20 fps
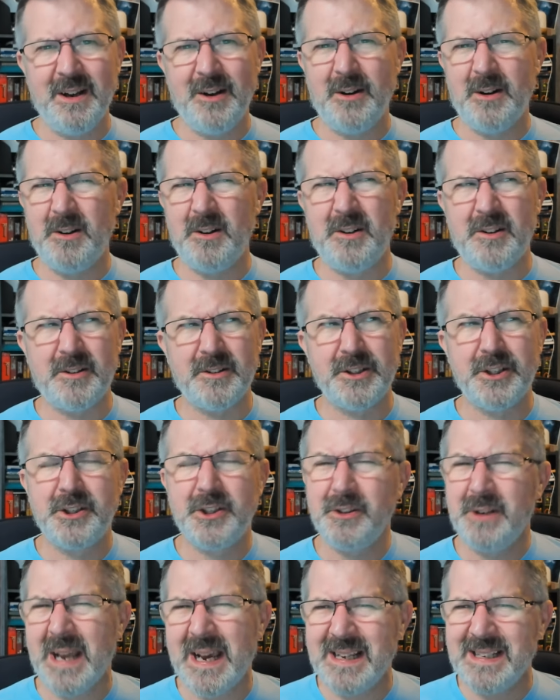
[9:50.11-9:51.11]
or
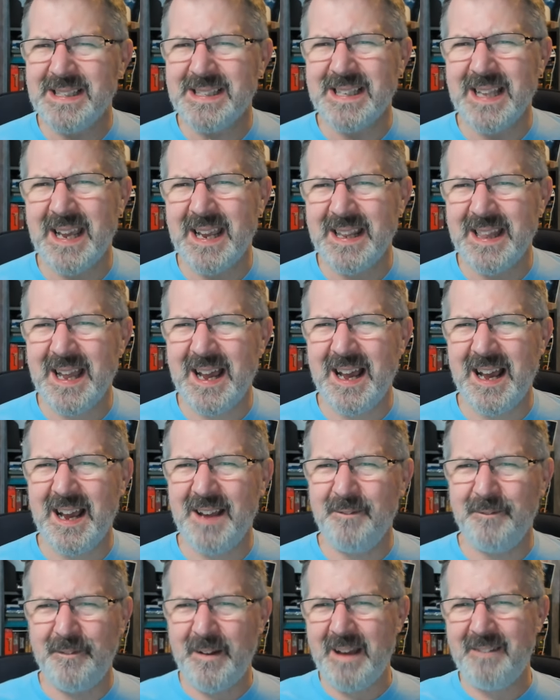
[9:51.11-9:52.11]
should I say that
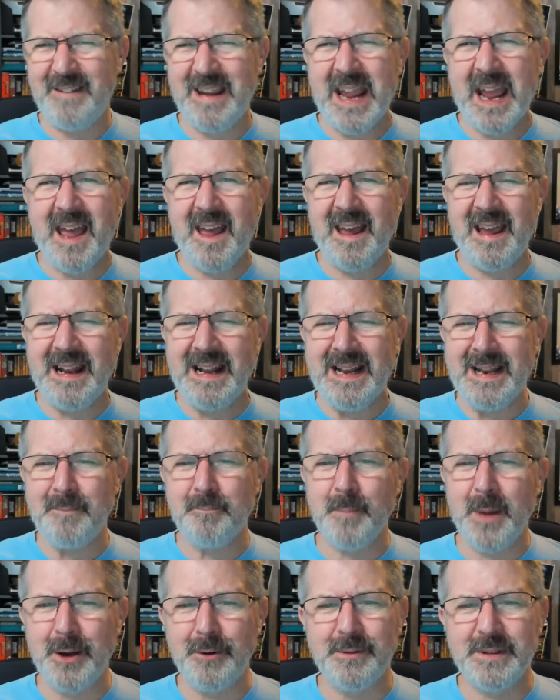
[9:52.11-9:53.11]
I'm very highly
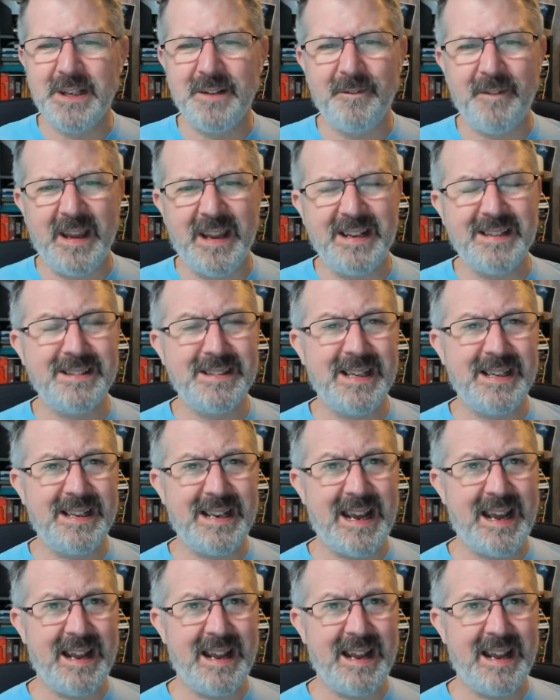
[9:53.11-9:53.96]
motivated